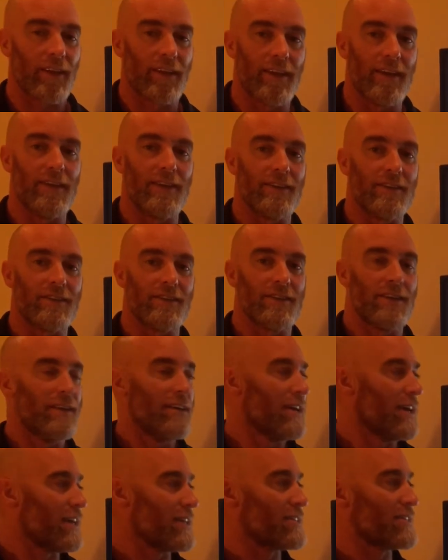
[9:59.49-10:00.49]
is
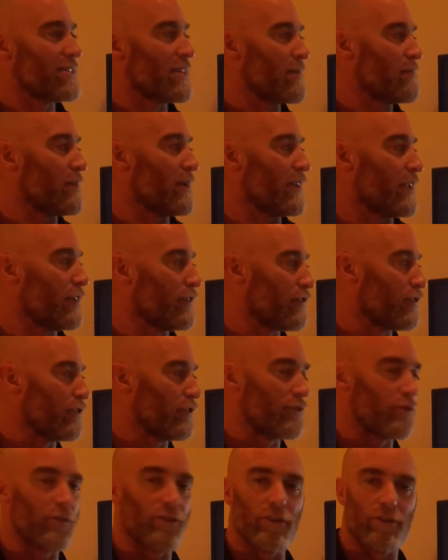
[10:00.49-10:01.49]
a separate issue
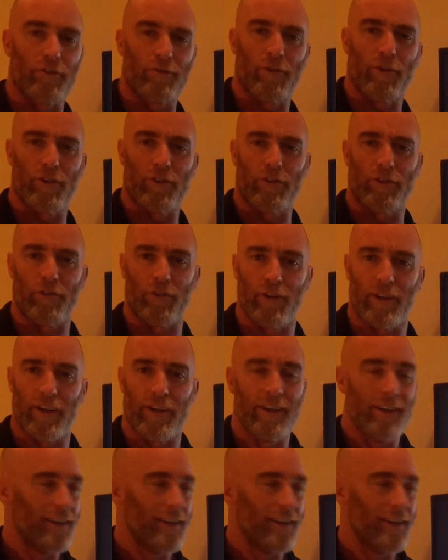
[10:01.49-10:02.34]
to these first three.